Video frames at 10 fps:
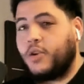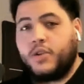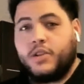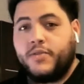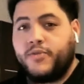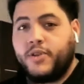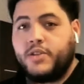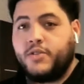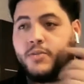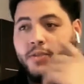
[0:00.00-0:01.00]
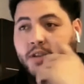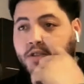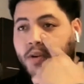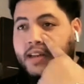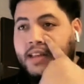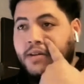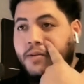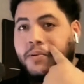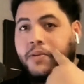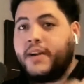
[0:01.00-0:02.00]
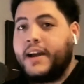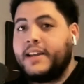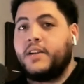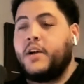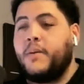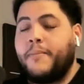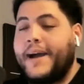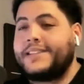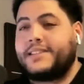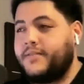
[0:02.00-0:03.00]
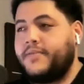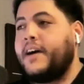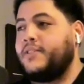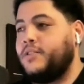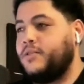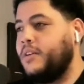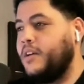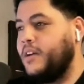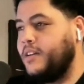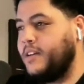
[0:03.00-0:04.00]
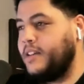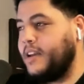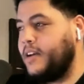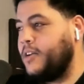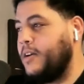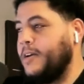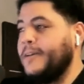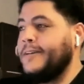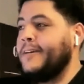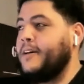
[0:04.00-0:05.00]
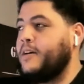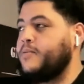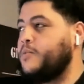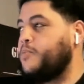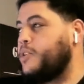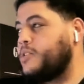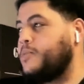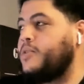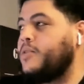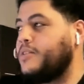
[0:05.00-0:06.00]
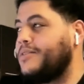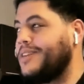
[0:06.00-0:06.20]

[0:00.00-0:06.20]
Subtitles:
Totally free group to join. They're providing massive value in there. Your boy's gonna be doing